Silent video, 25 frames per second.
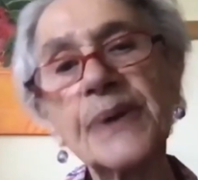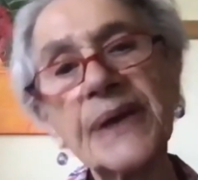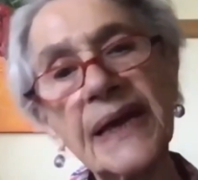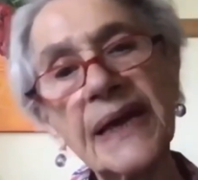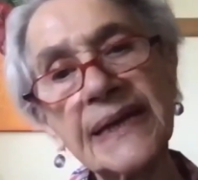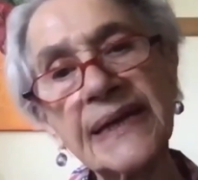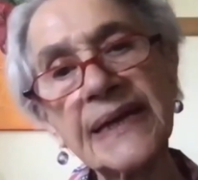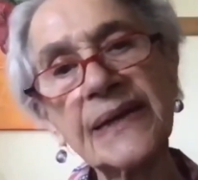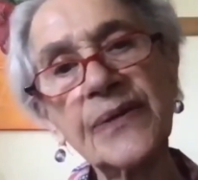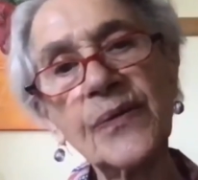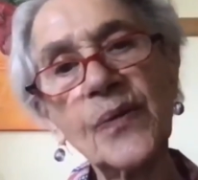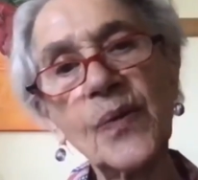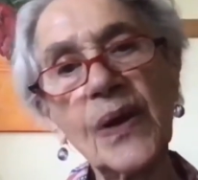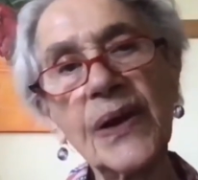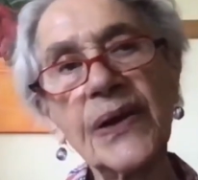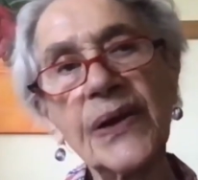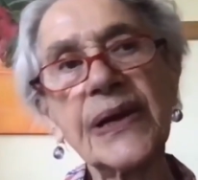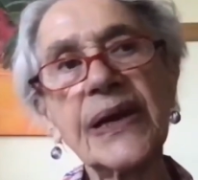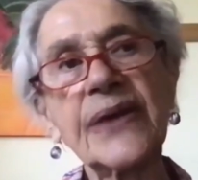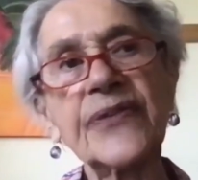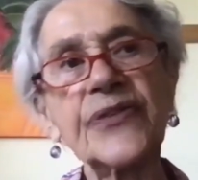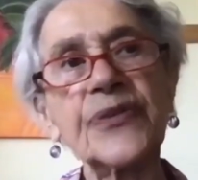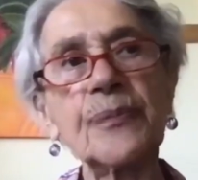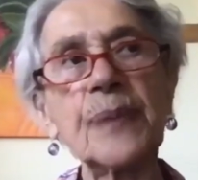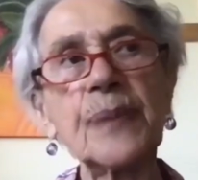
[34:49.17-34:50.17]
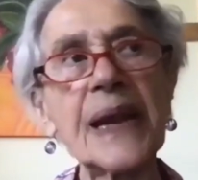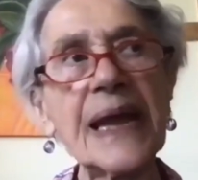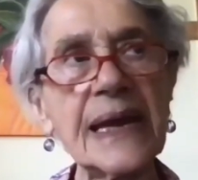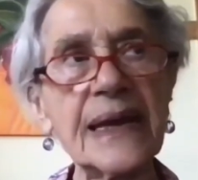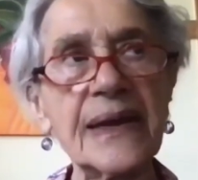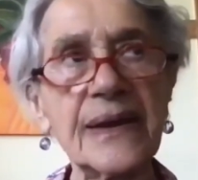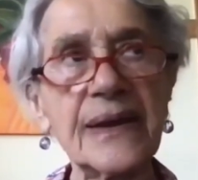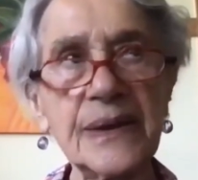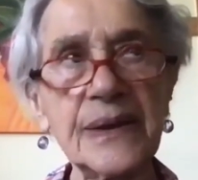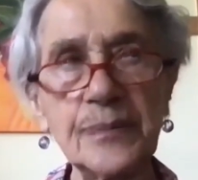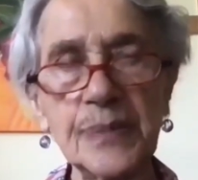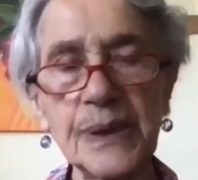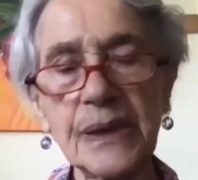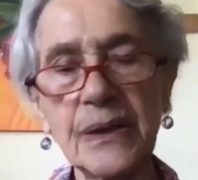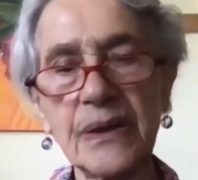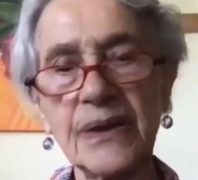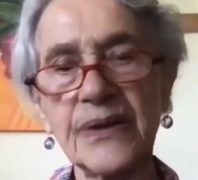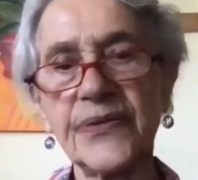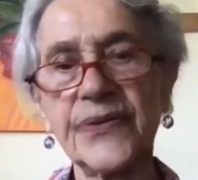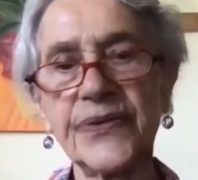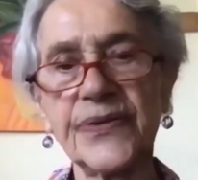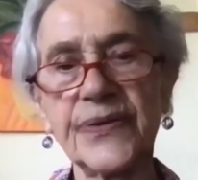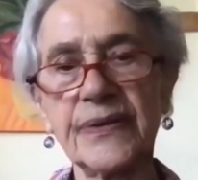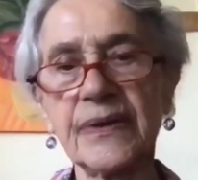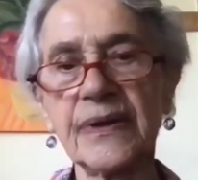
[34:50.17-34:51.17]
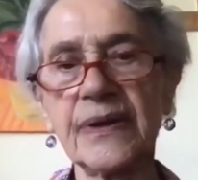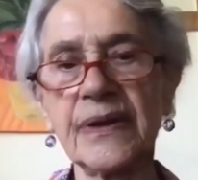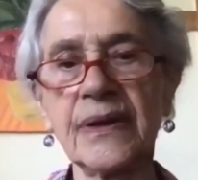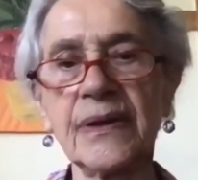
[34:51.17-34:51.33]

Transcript: but I didn't want to explain it because,